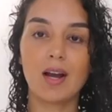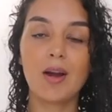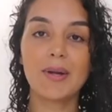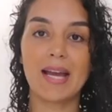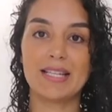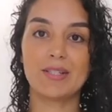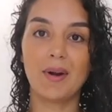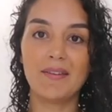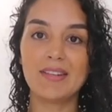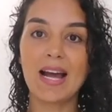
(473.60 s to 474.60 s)
Okay, so
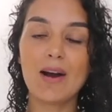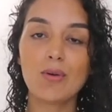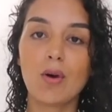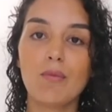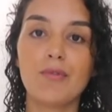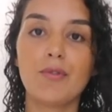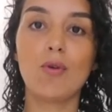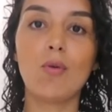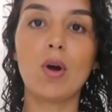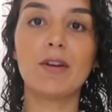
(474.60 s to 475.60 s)
I've now gone
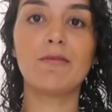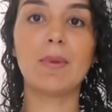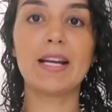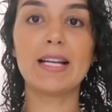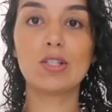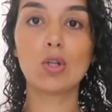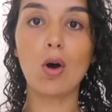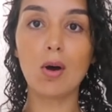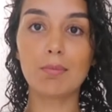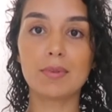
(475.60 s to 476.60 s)
for one of my
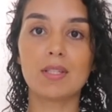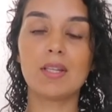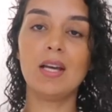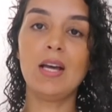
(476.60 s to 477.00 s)
tops,